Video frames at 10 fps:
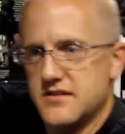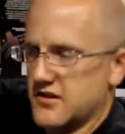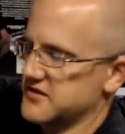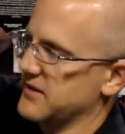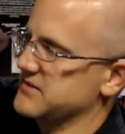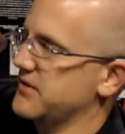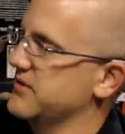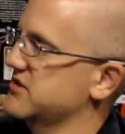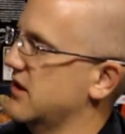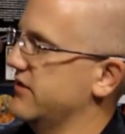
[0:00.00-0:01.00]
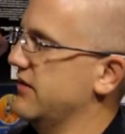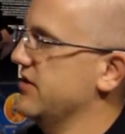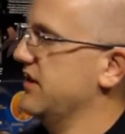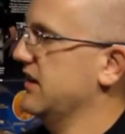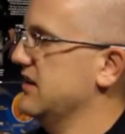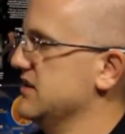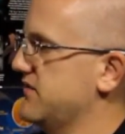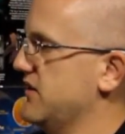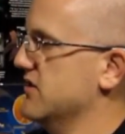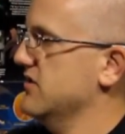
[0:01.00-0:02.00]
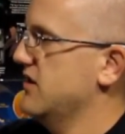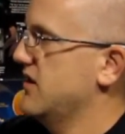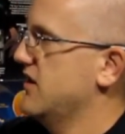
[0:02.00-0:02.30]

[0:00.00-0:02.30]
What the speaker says: Darth Spice pretty much covered everything in his video.